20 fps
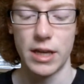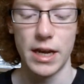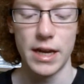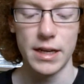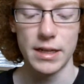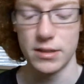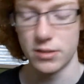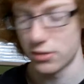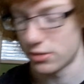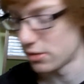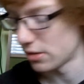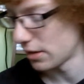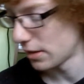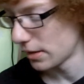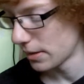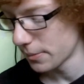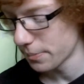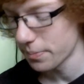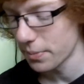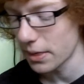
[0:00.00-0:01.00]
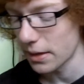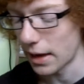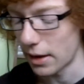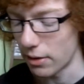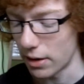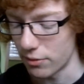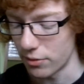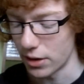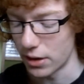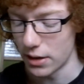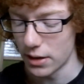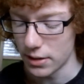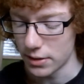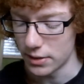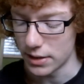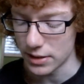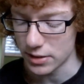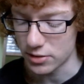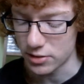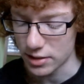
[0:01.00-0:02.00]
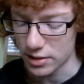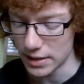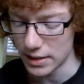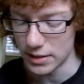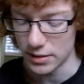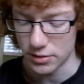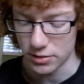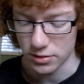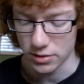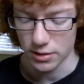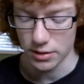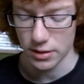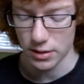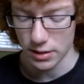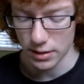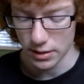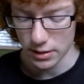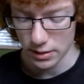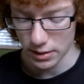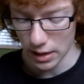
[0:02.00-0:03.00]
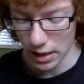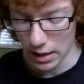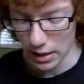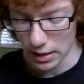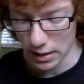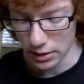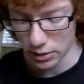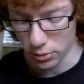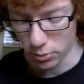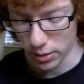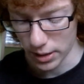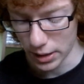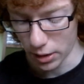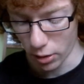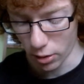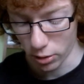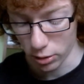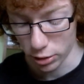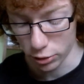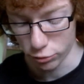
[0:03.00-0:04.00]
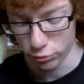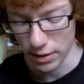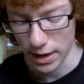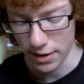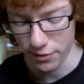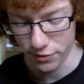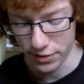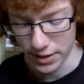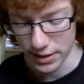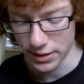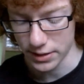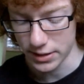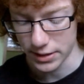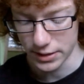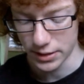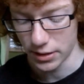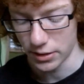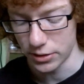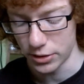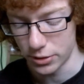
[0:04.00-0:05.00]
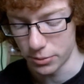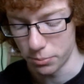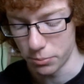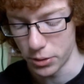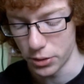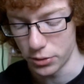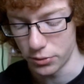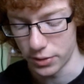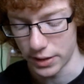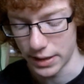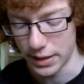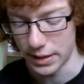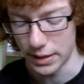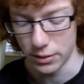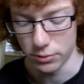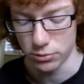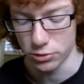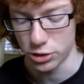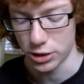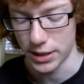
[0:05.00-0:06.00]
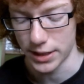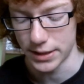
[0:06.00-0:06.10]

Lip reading: However, this is quite holographic. You know, you can move it and it'll change and stuff.